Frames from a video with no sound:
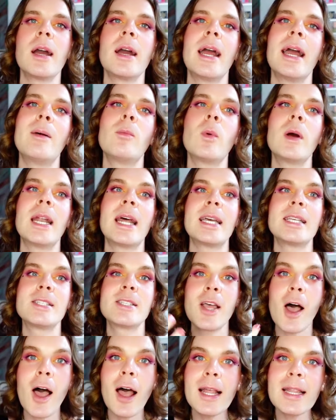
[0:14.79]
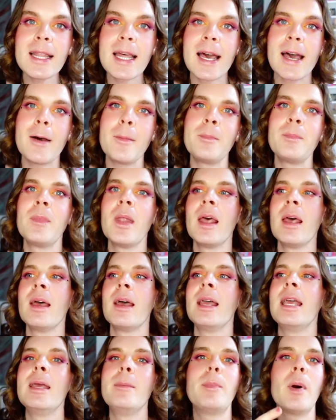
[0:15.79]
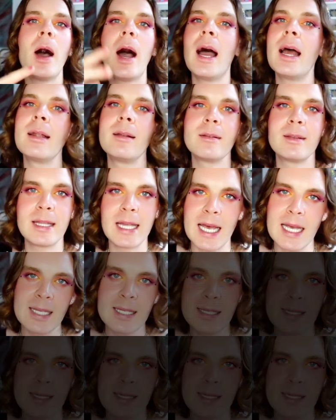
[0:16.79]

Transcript: and when I saw them, he bought this.